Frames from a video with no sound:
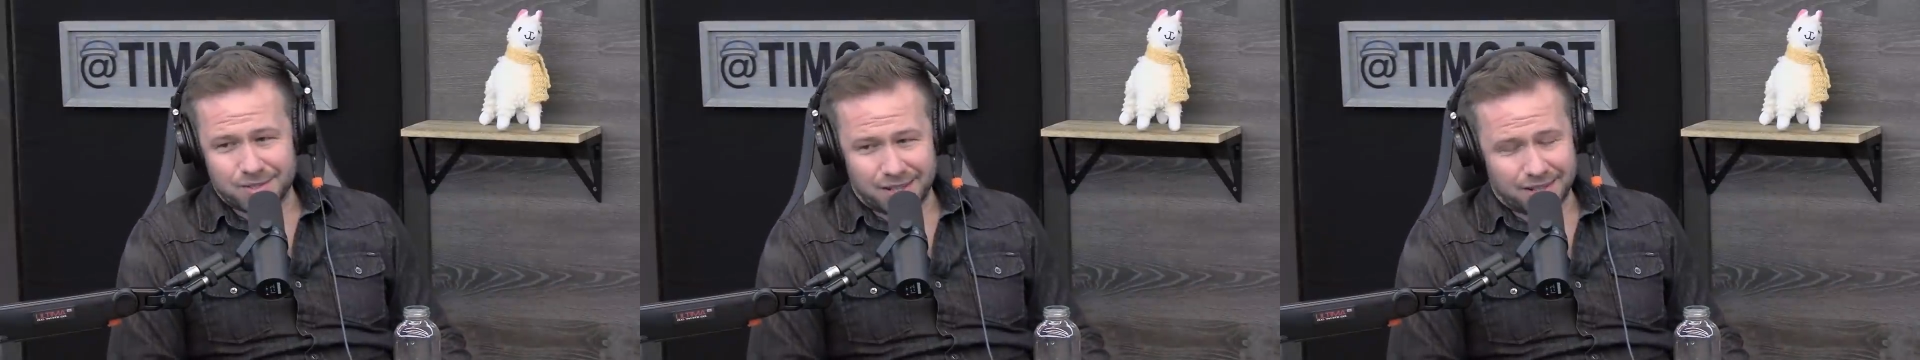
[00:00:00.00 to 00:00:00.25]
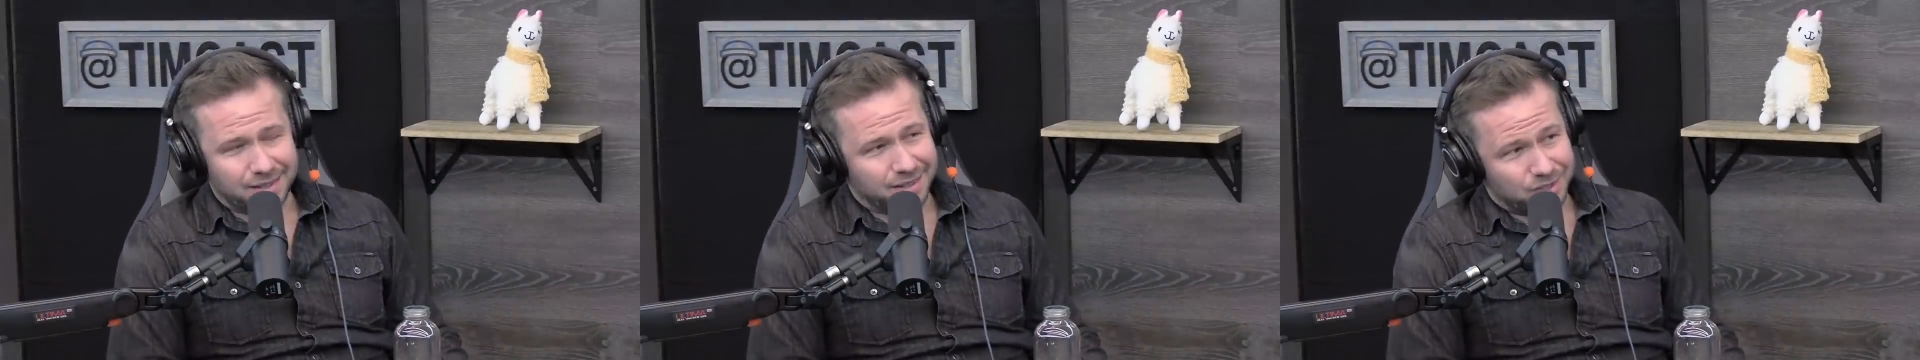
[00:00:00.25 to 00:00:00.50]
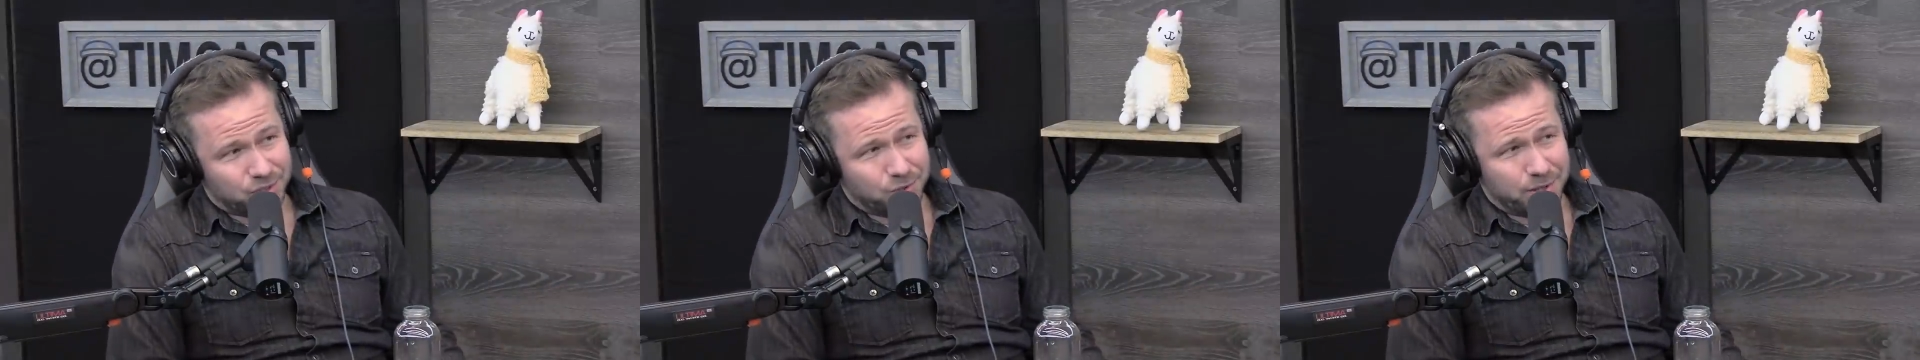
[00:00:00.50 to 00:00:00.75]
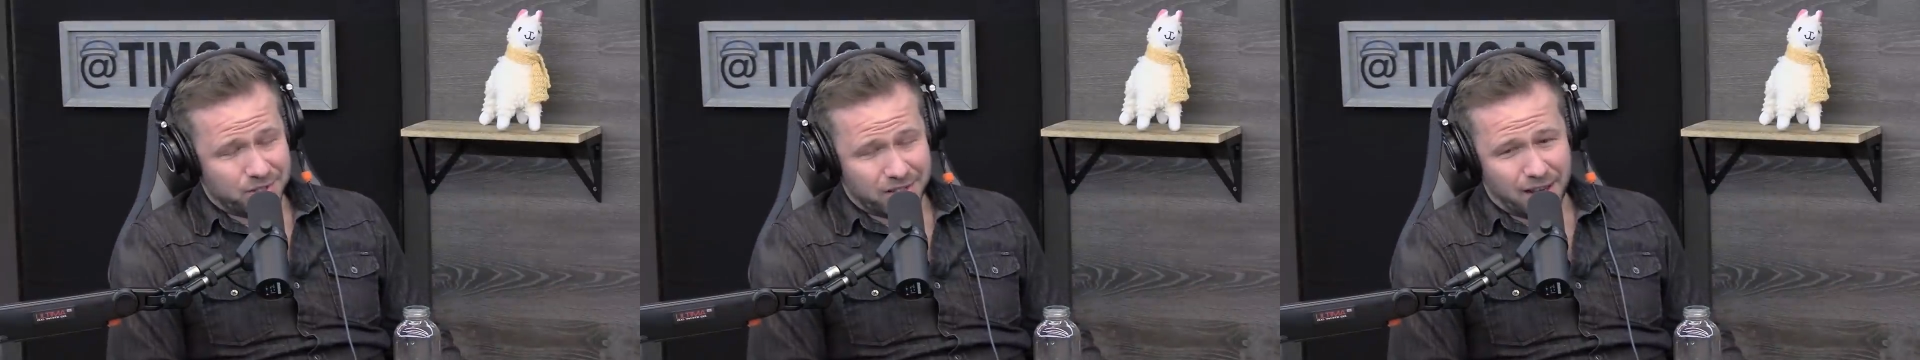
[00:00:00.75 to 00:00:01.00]
in the
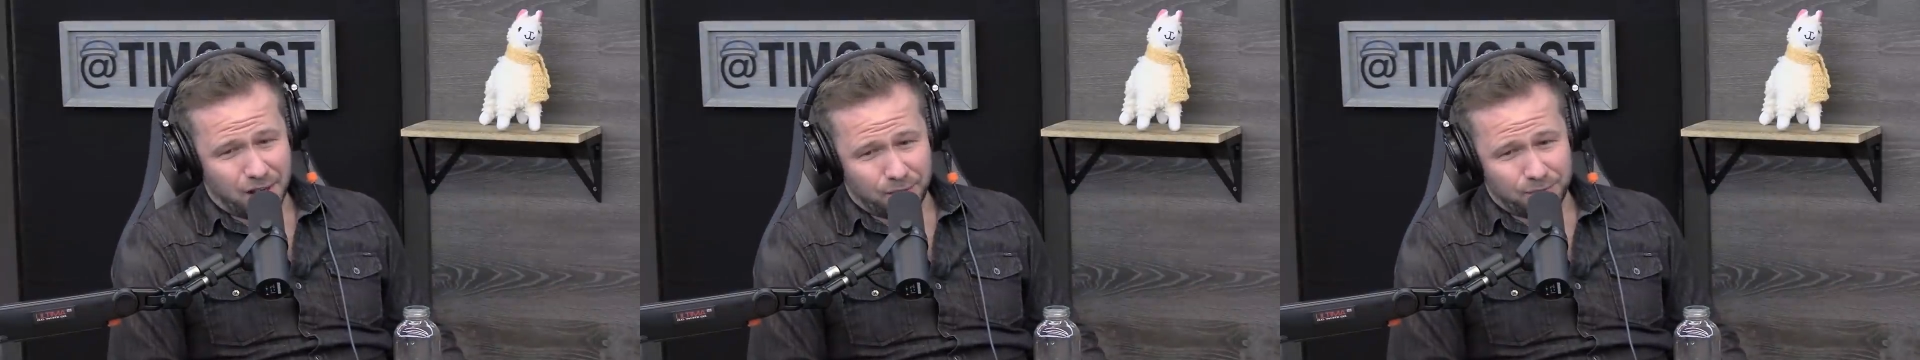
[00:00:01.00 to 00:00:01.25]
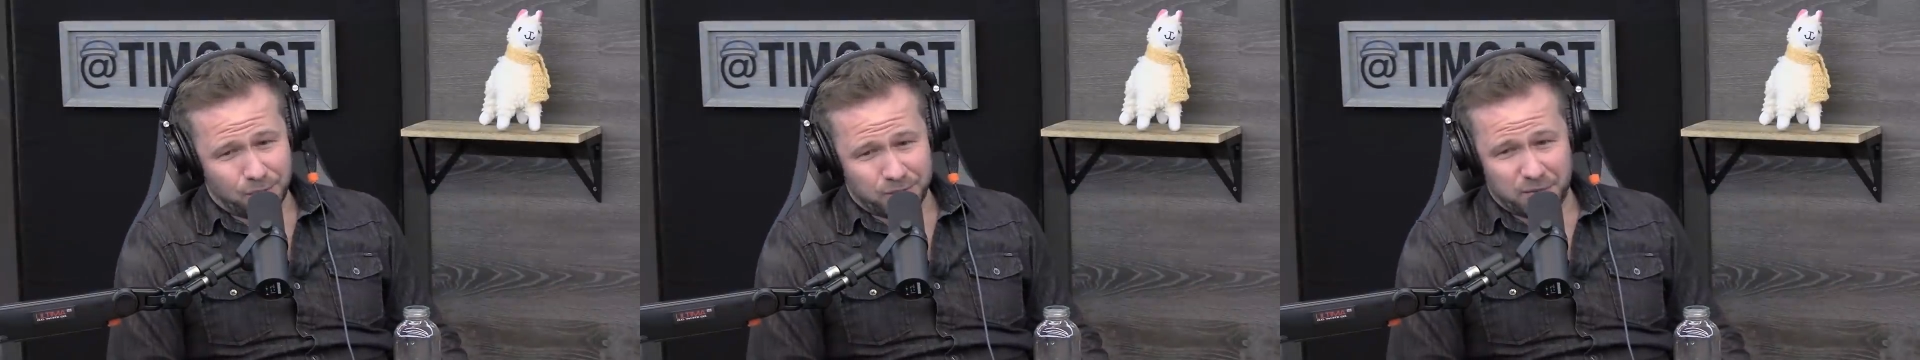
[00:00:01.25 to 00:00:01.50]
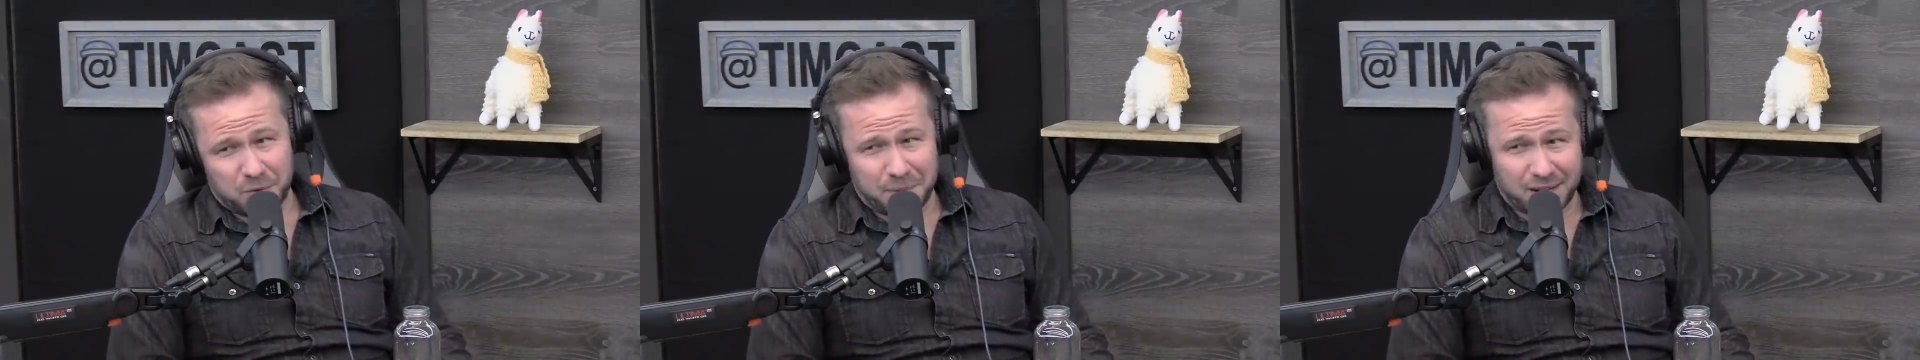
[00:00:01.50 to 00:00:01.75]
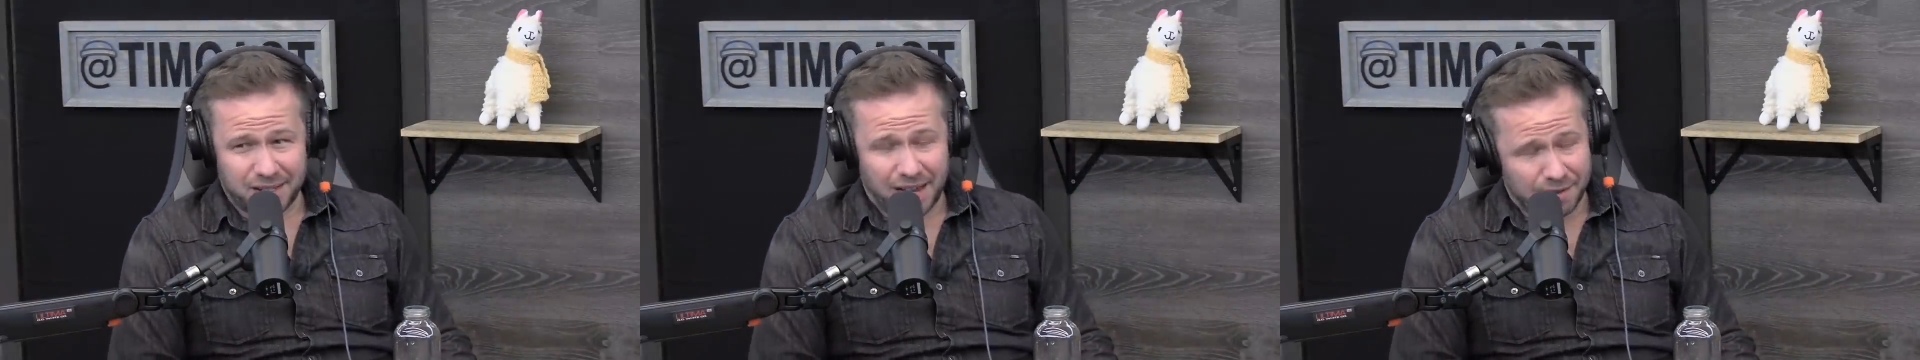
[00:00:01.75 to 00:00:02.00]
streets of California.
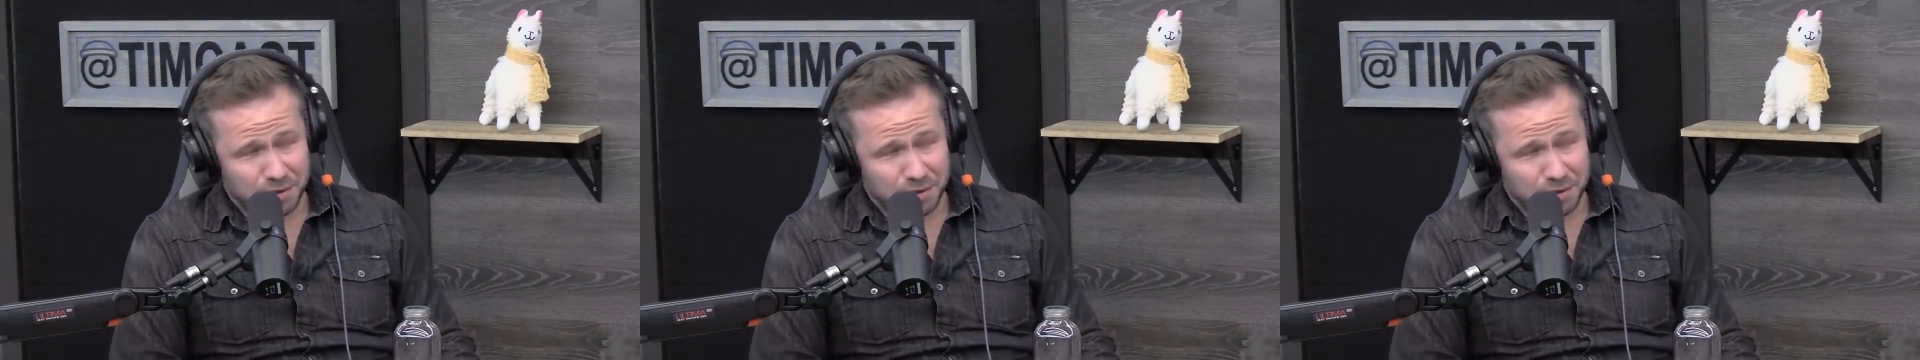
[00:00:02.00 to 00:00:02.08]
Have